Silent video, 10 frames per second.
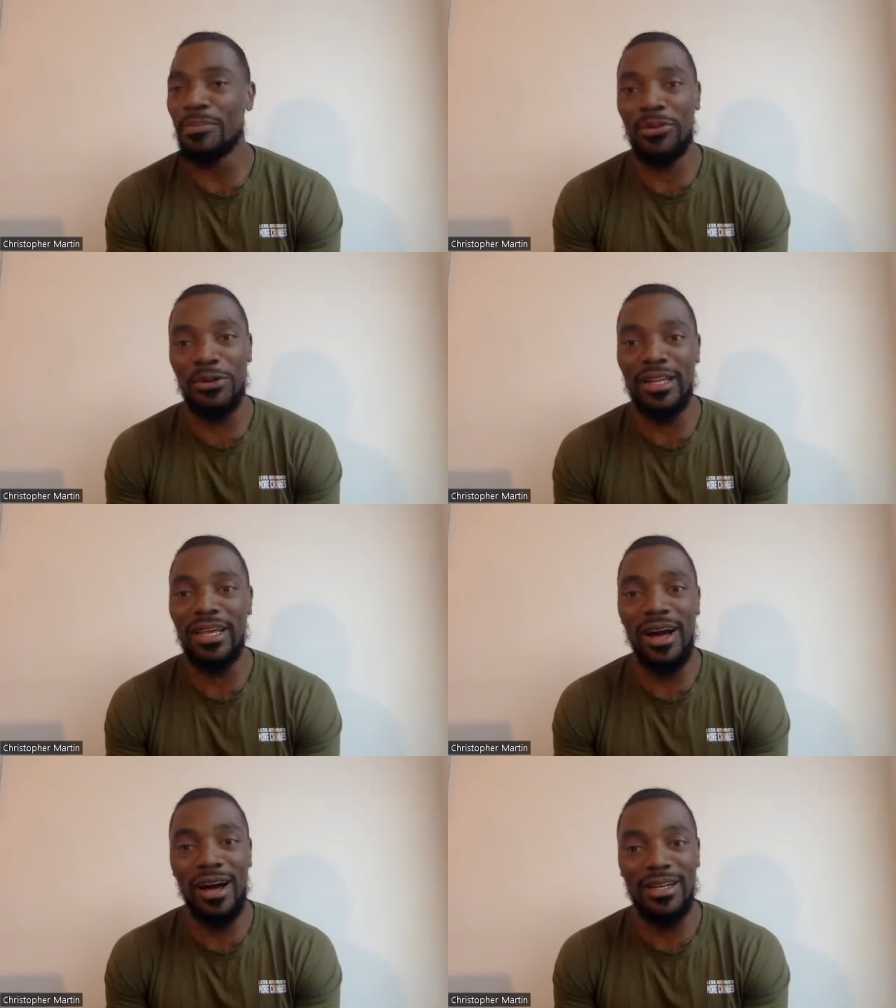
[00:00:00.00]
be
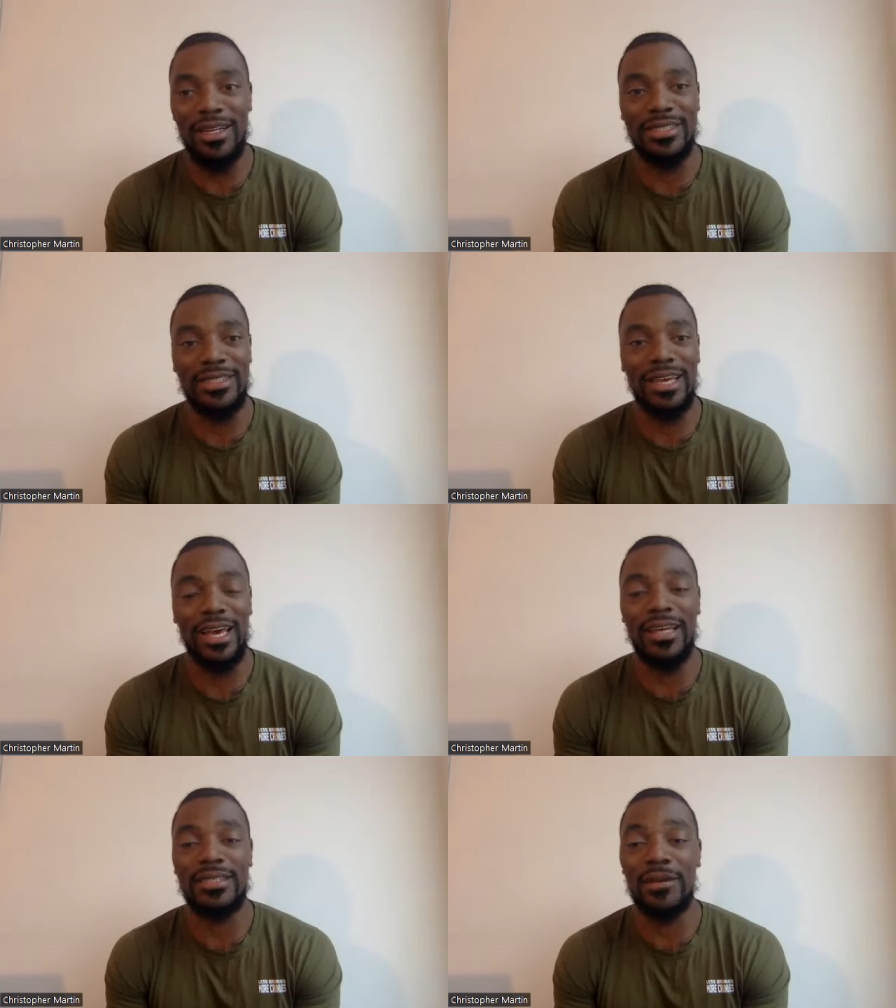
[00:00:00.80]
brutally honest.
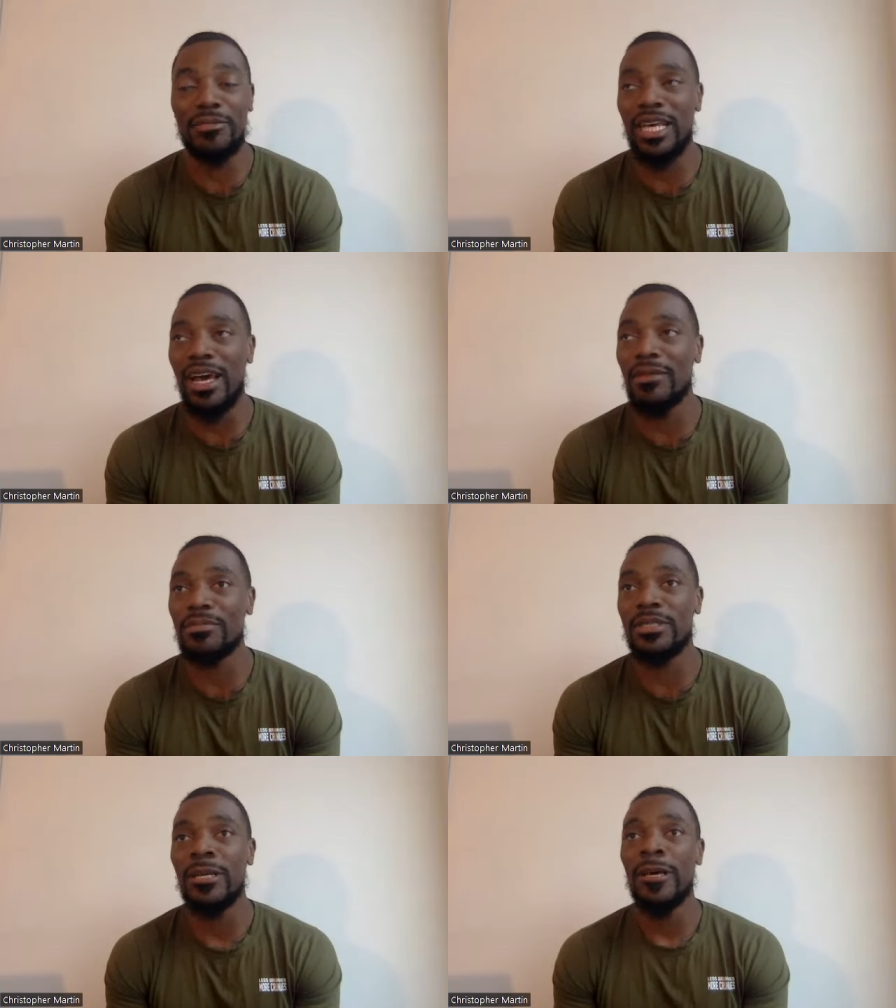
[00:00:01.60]
And
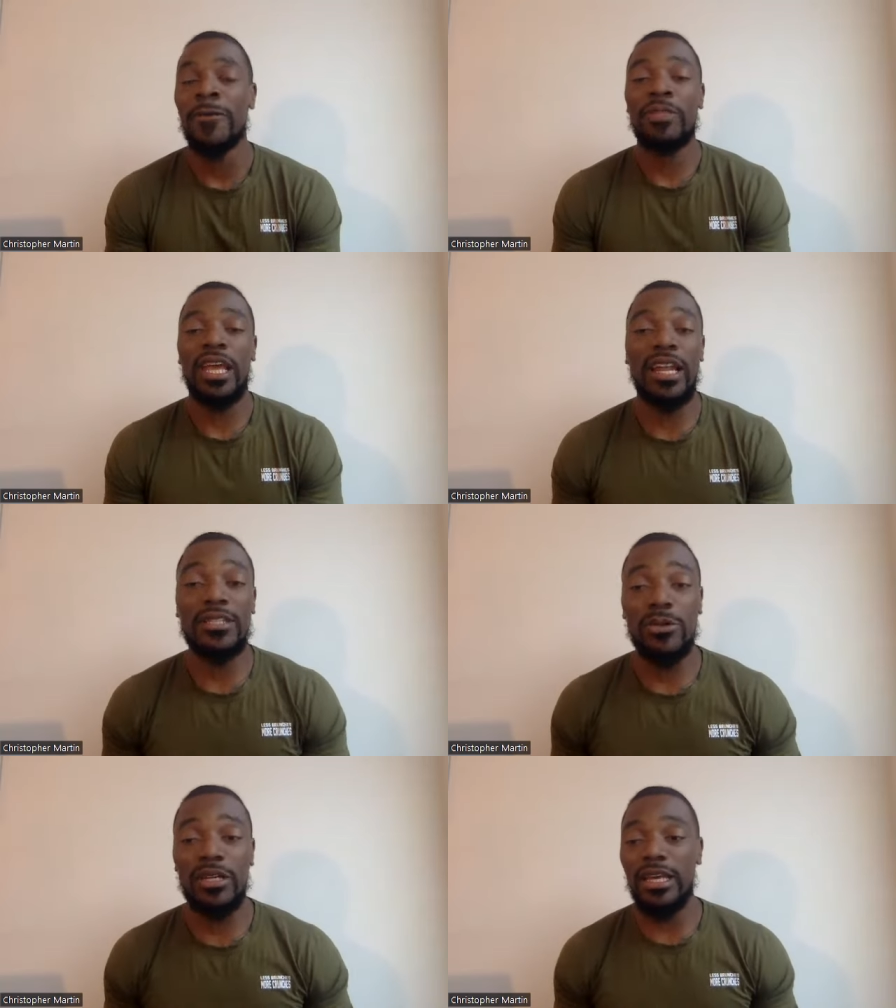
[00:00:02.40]
sometimes, and
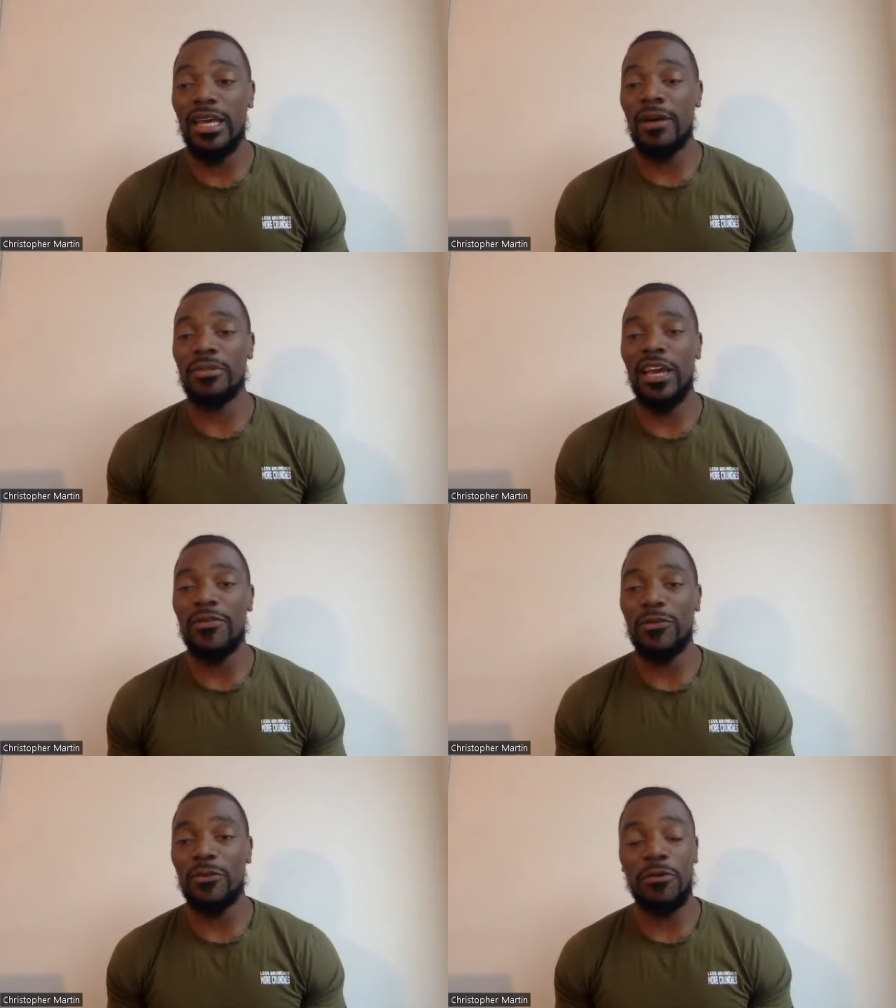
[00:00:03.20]
that's one thing I'm
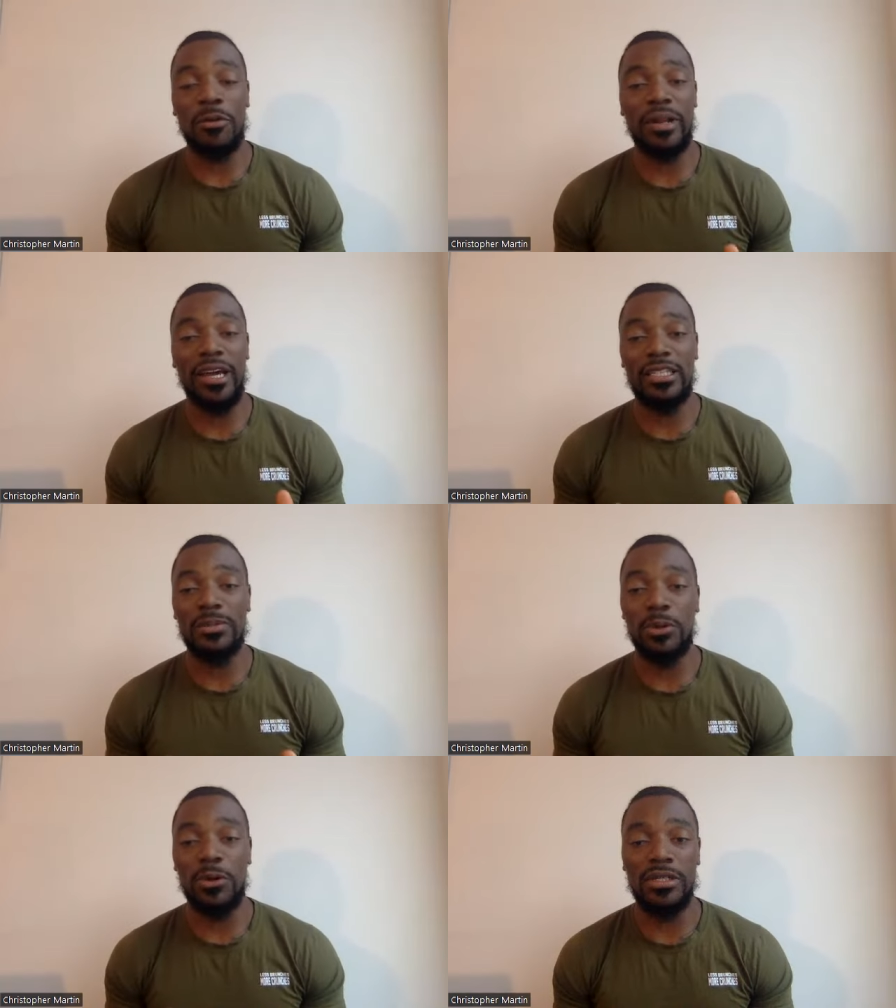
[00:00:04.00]
thankful for with playing
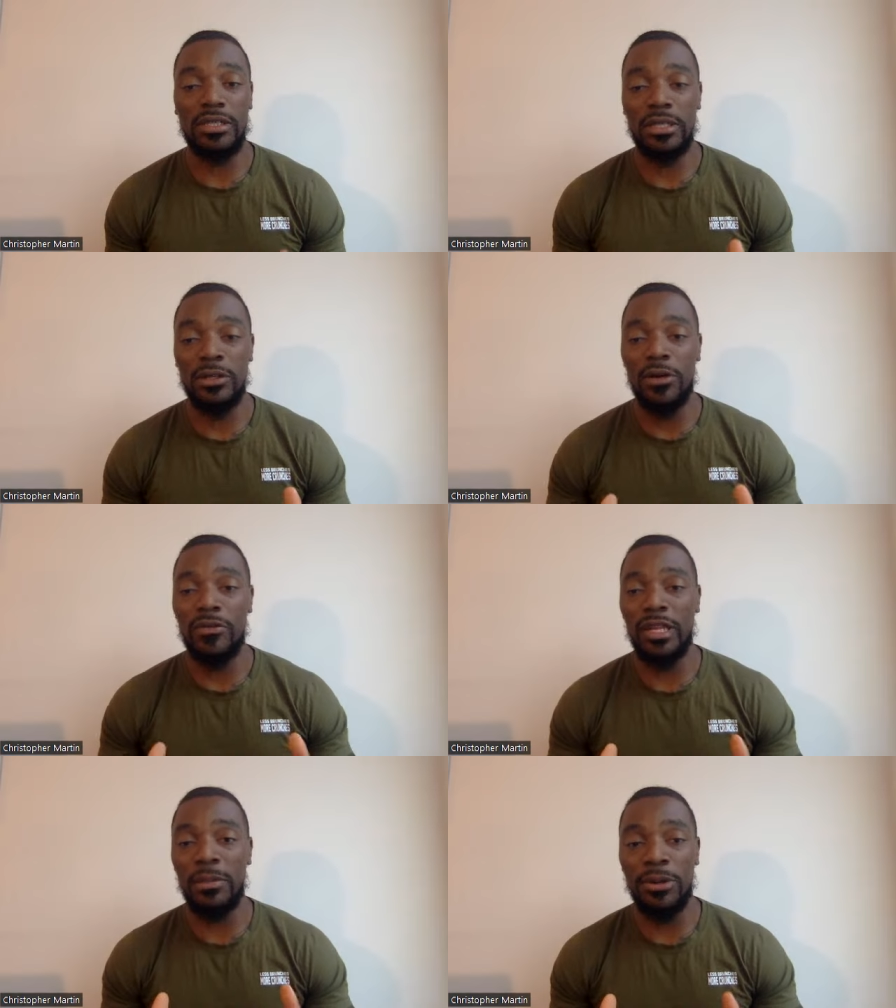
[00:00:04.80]
sports, you know, it
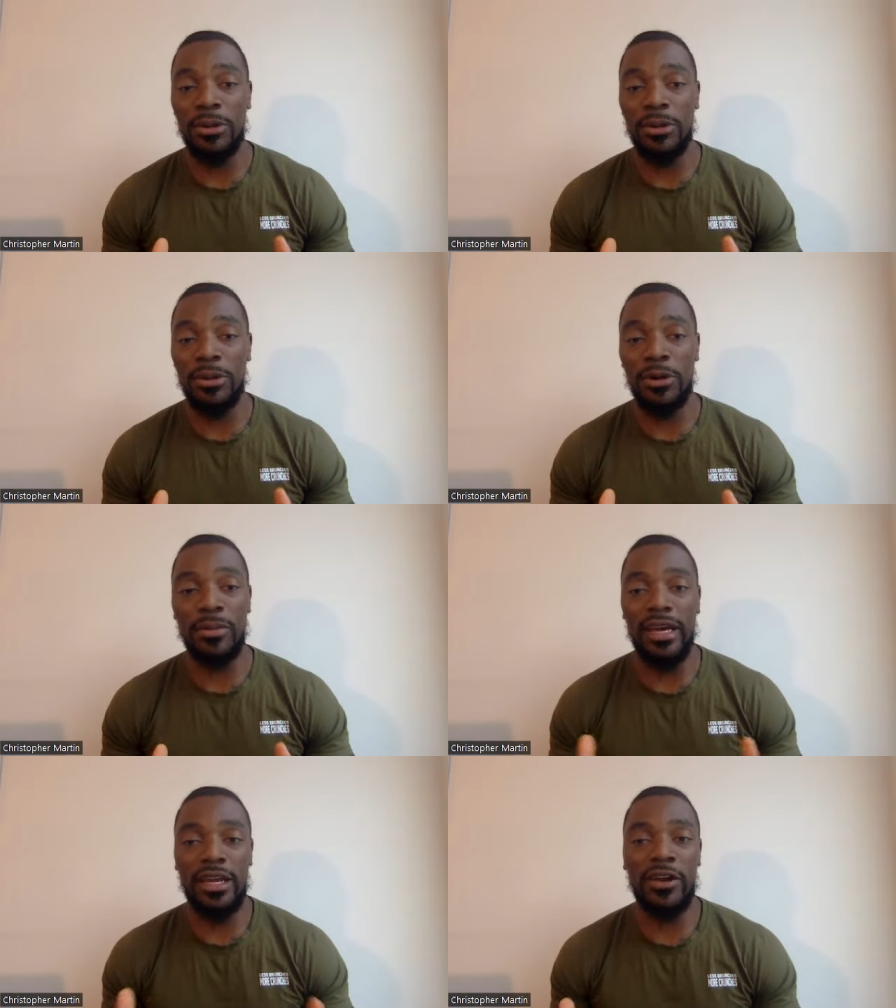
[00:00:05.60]
really built
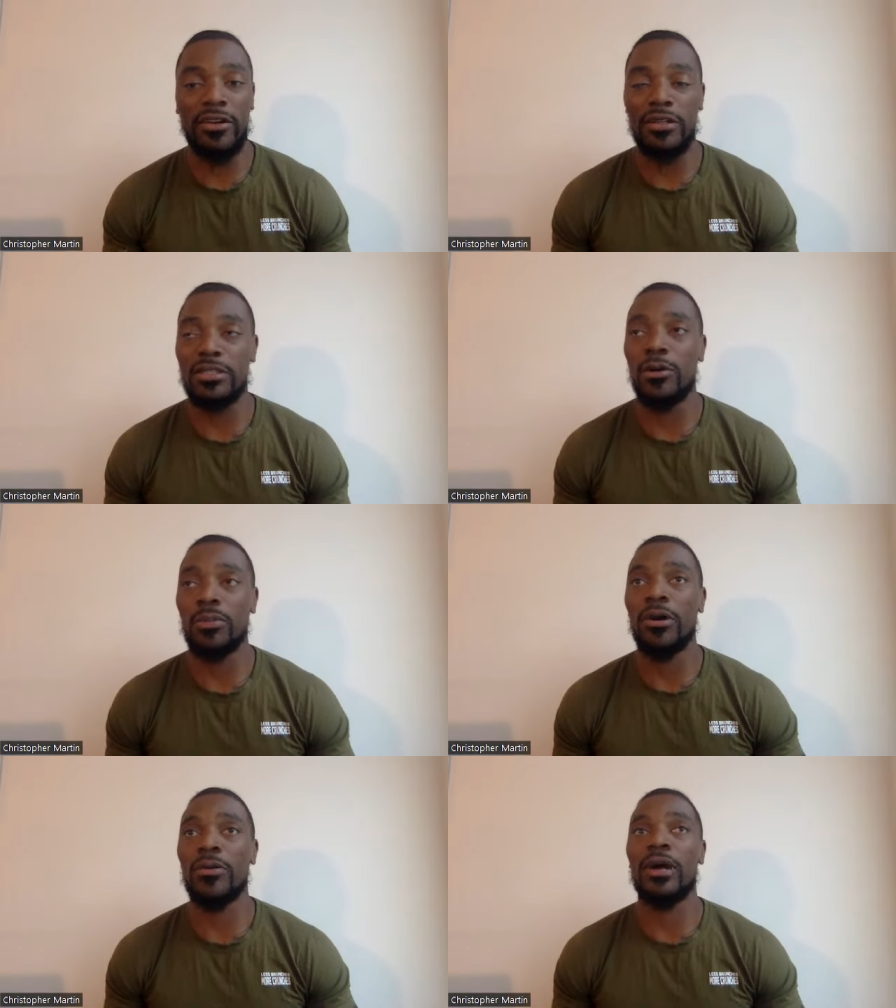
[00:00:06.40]
my character to
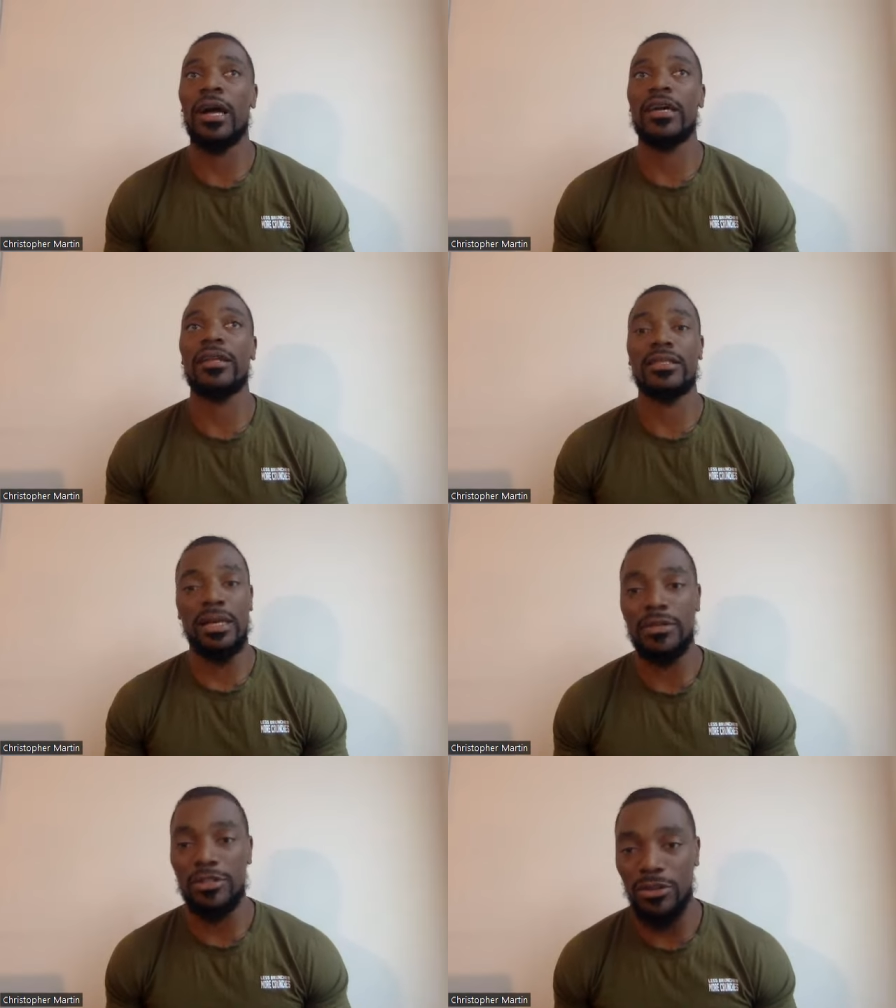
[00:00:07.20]
a point where I can
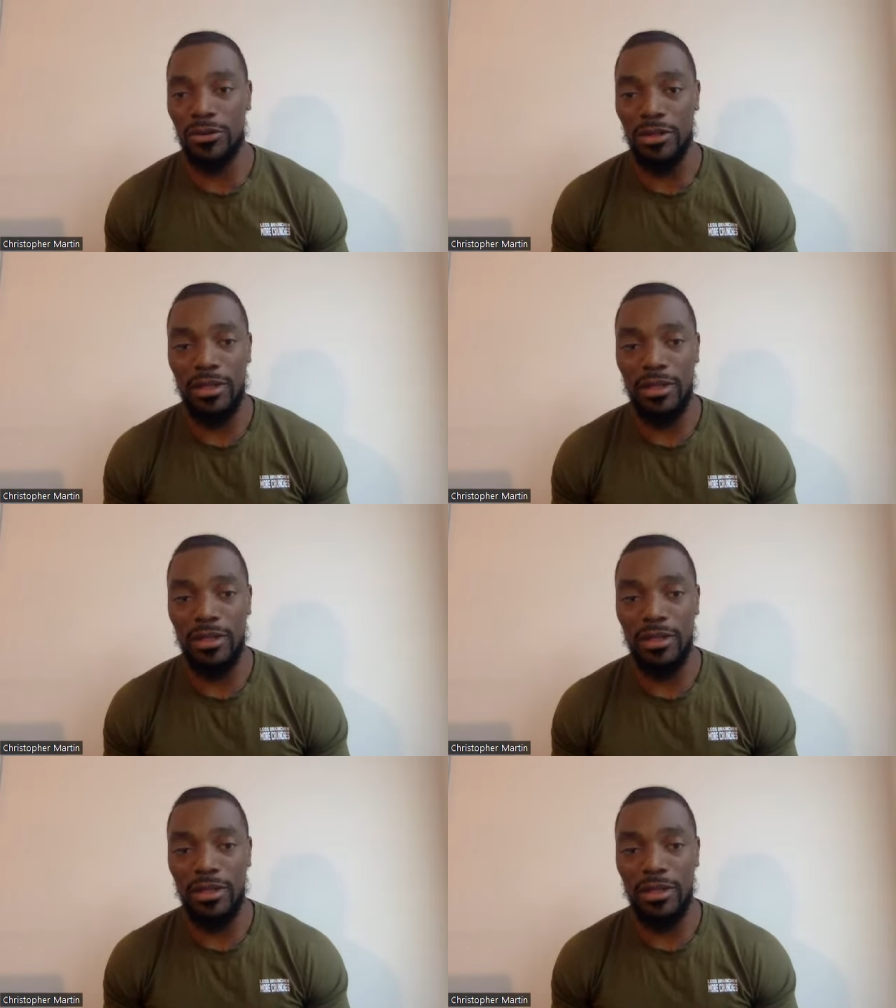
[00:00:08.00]
accept the truth.